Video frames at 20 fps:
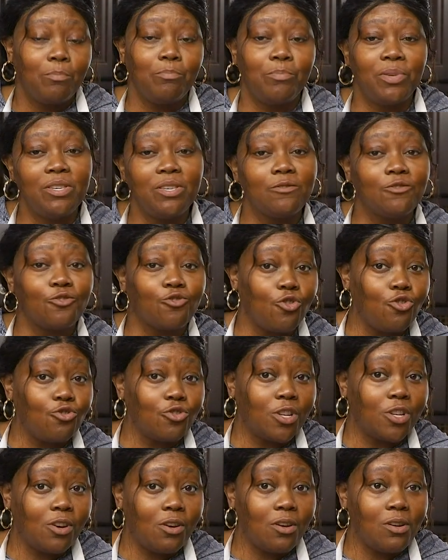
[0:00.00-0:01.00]
beef
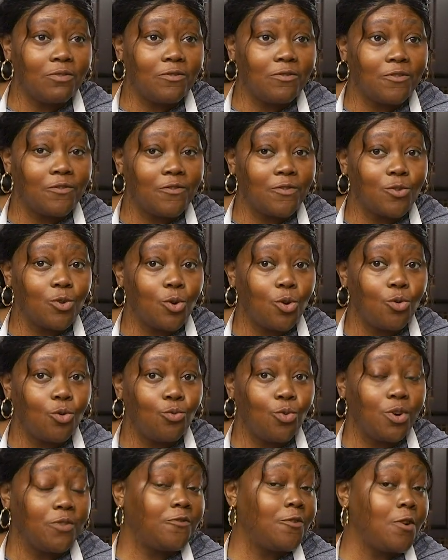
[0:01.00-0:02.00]
stroganoff
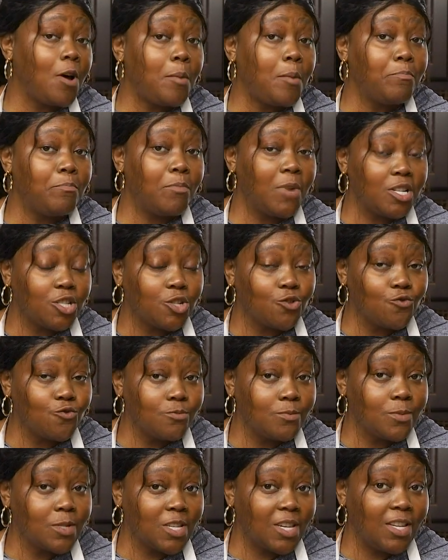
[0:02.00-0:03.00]
with
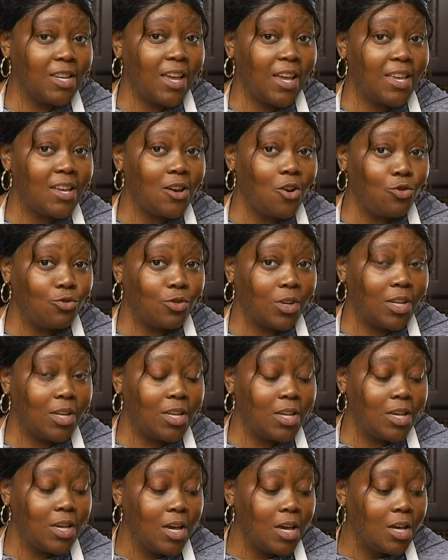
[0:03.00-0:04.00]
mushrooms today
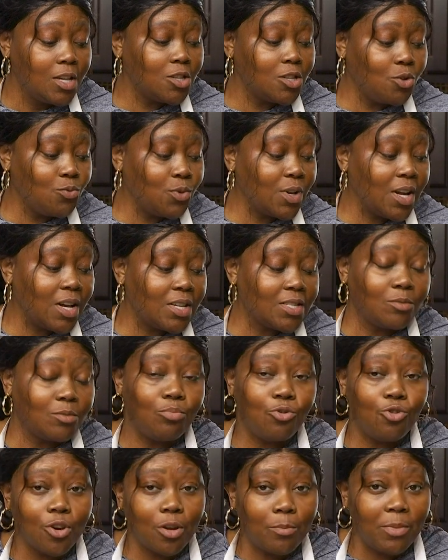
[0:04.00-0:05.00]
only. So we got some
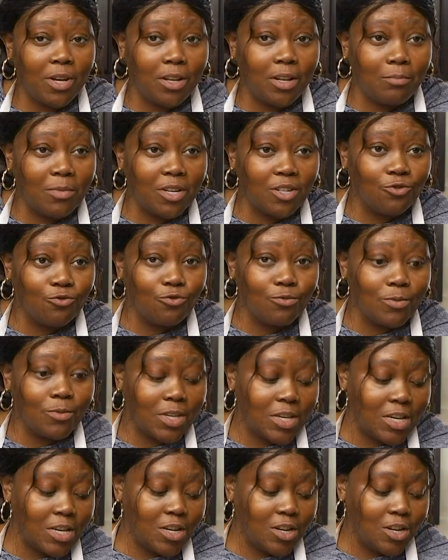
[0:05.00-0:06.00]
portobello mushrooms
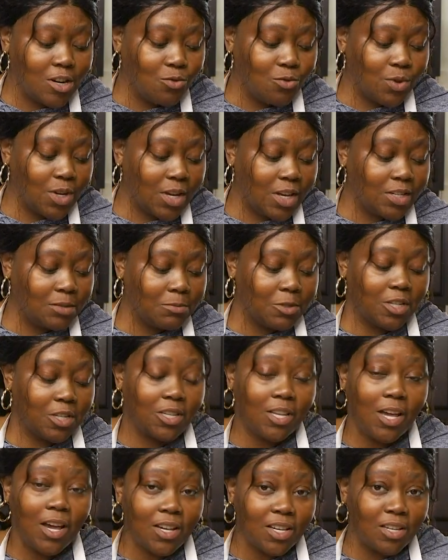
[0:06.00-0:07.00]
here. We got some
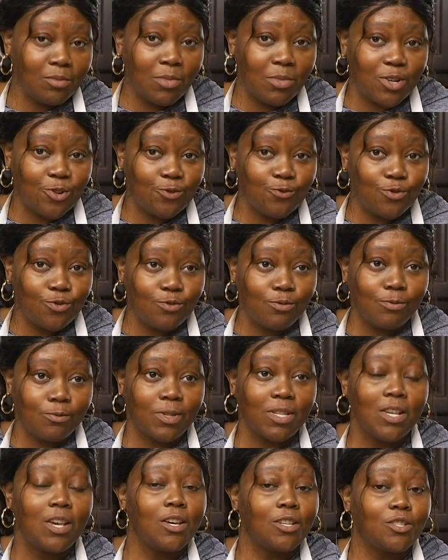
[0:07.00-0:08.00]
shiitake
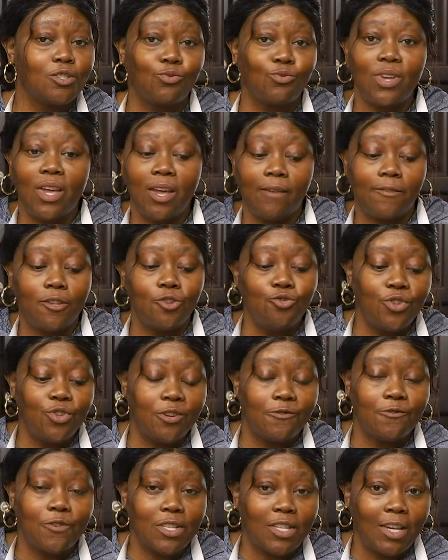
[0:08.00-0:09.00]
mushrooms. So we have two
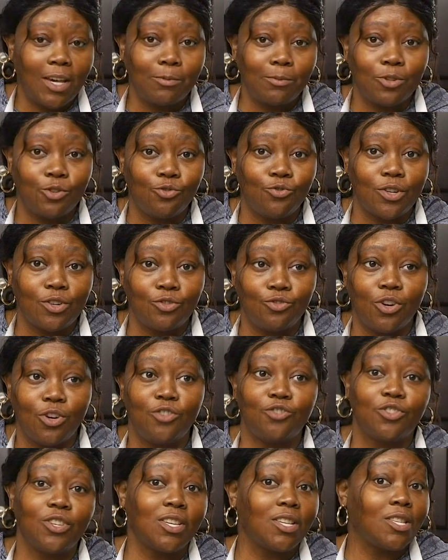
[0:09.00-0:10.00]
different types going on.
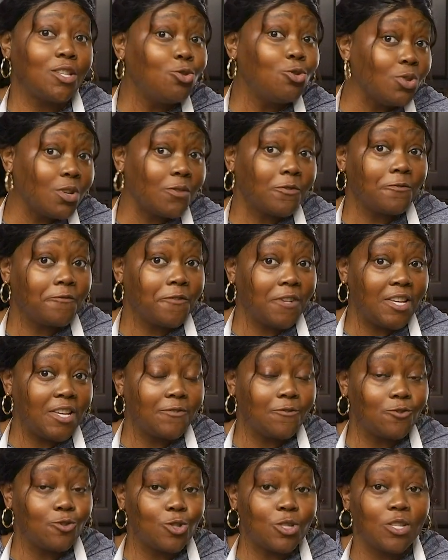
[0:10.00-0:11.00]
You can get two different
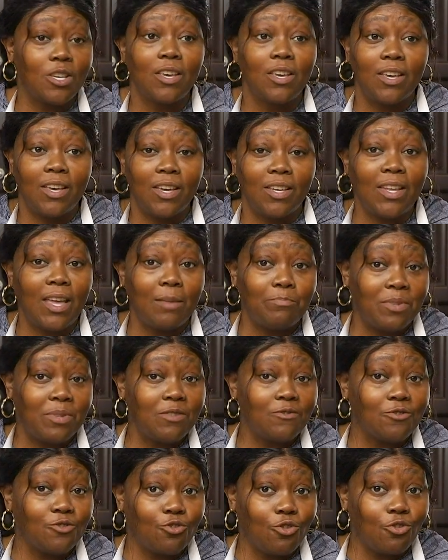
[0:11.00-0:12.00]
flavors in that
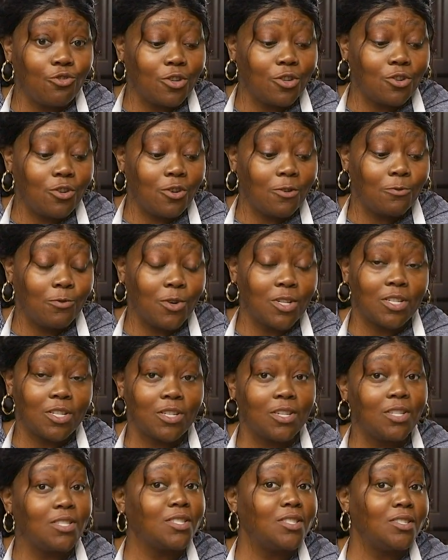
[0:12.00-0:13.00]
beef stroganoff, which
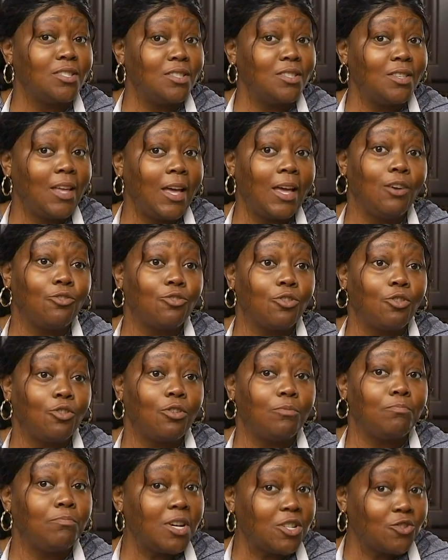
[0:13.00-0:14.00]
is now
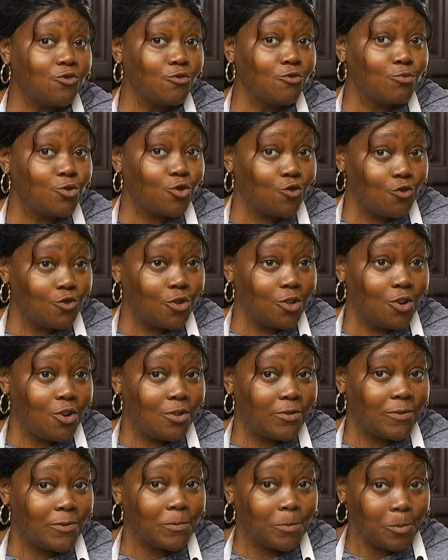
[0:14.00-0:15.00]
called mushroom stroganoff.